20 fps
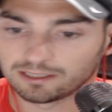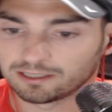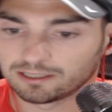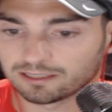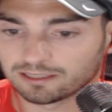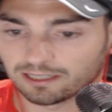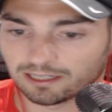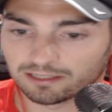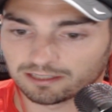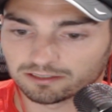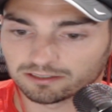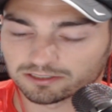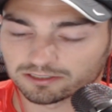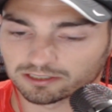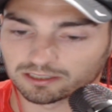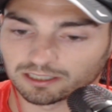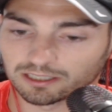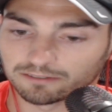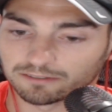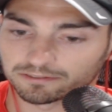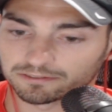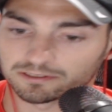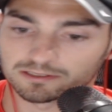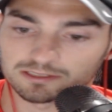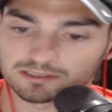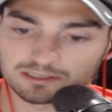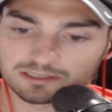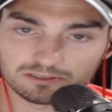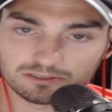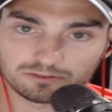The handle
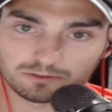circumference is